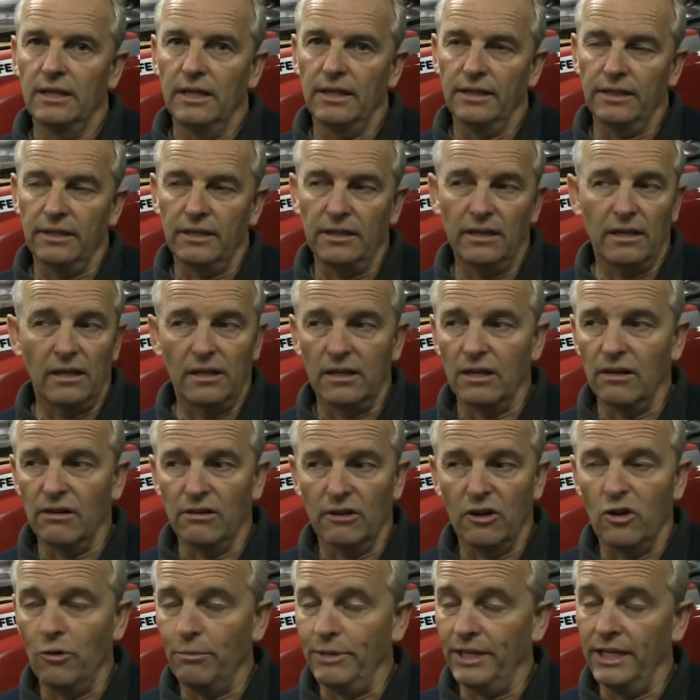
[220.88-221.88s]
And I can't
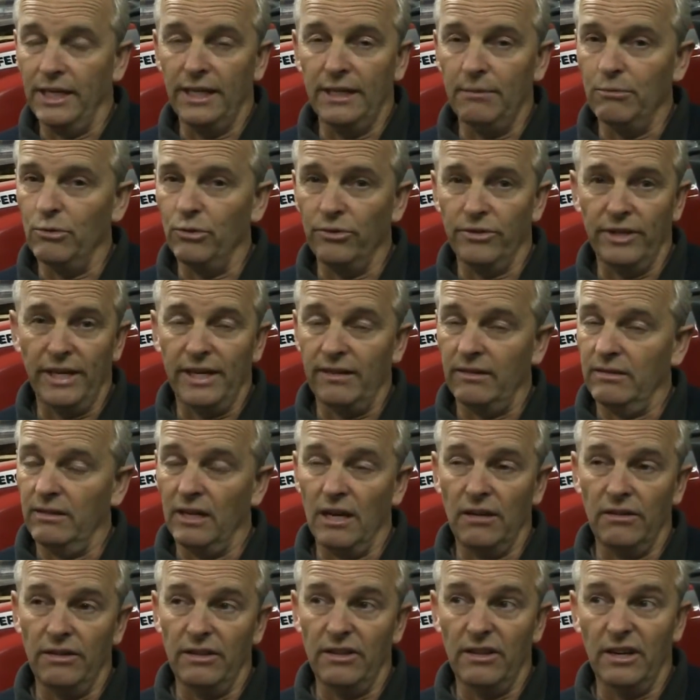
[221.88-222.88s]
comment any more than that,
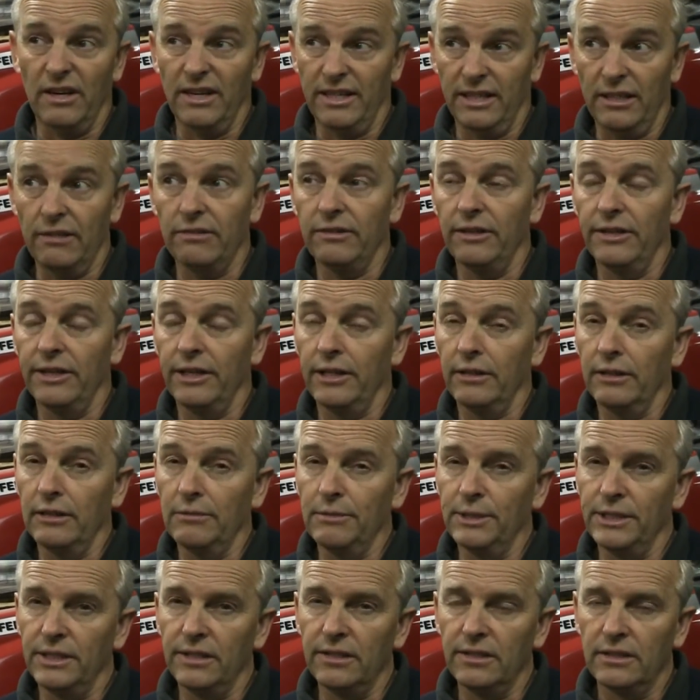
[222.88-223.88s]
only that I know that they are
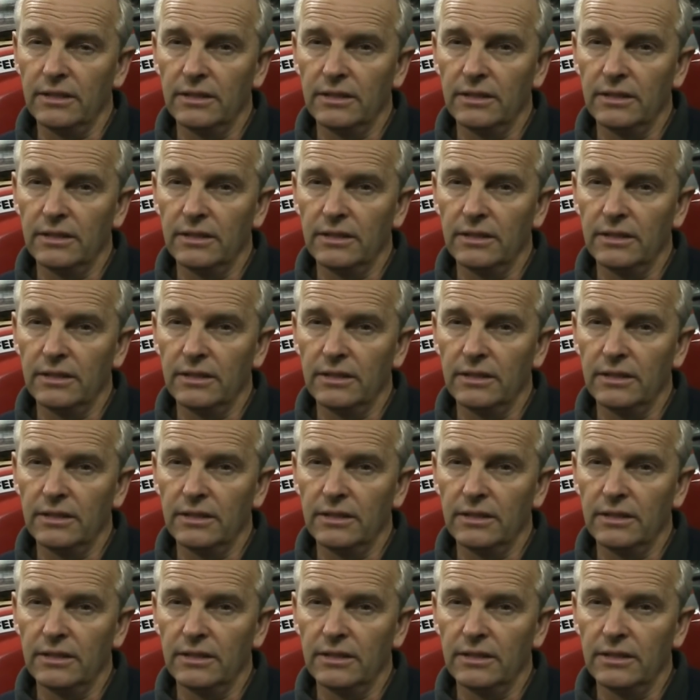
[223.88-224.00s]
limited.